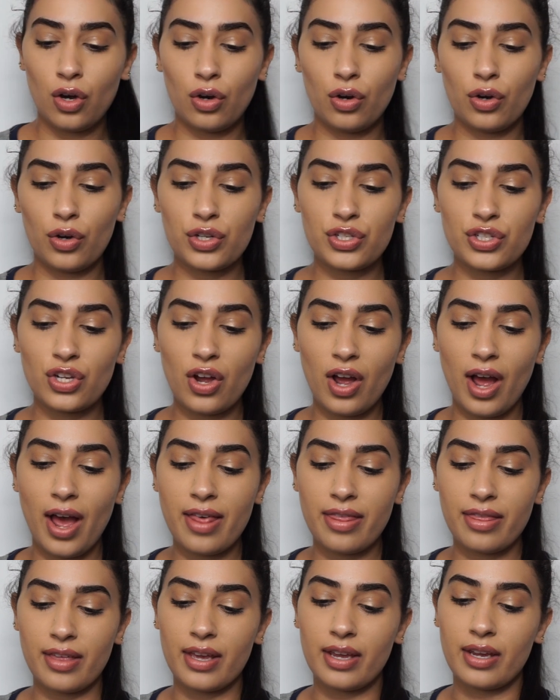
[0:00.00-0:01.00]
Also, I
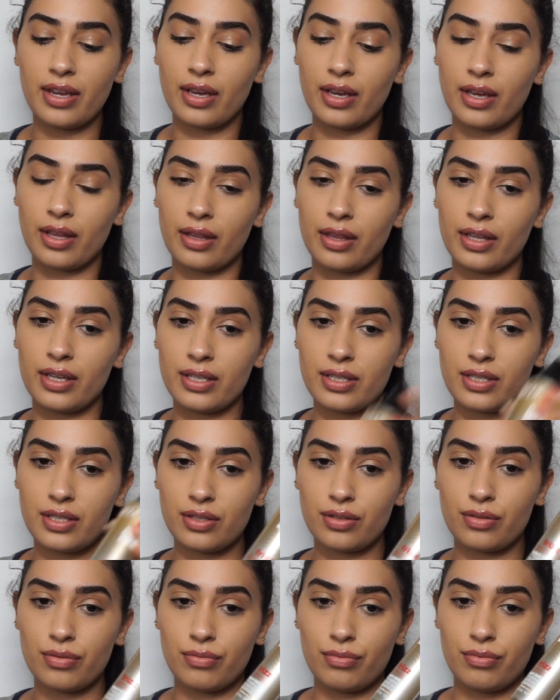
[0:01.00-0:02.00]
think
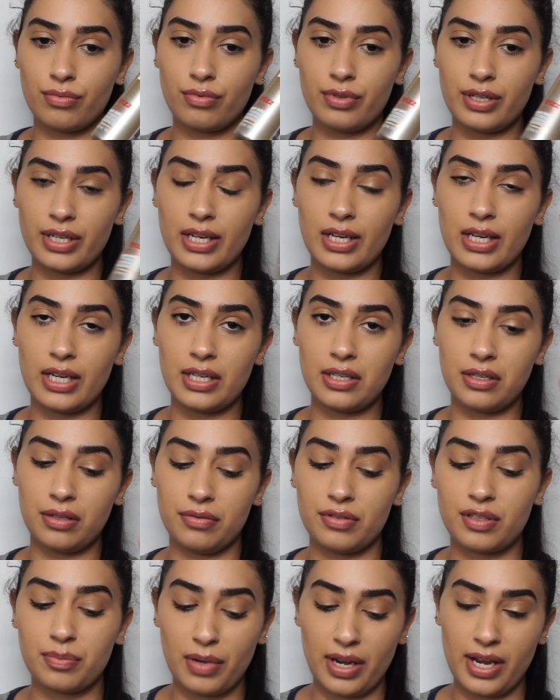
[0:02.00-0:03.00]
this really
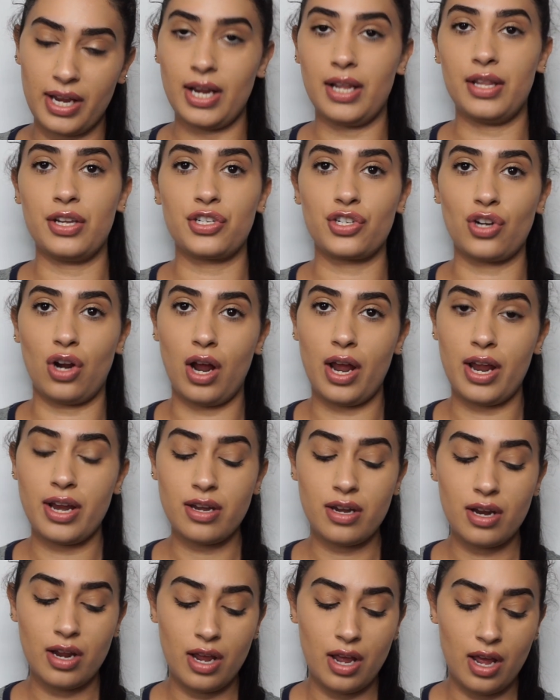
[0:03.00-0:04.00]
gives my hair the
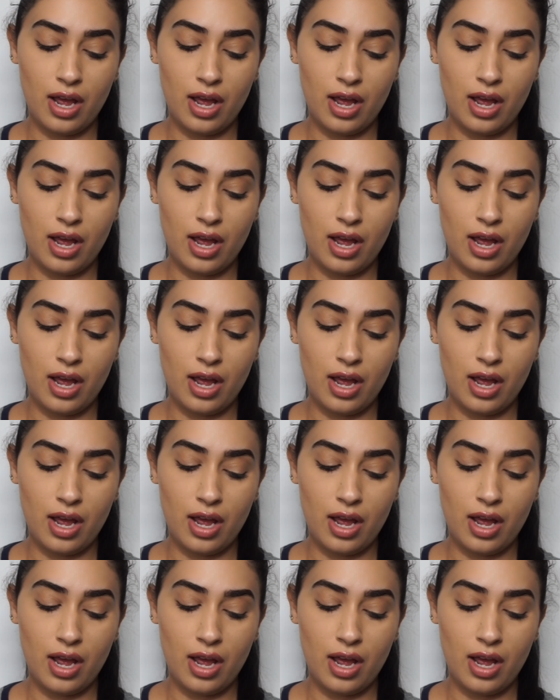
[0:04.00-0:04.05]
shine.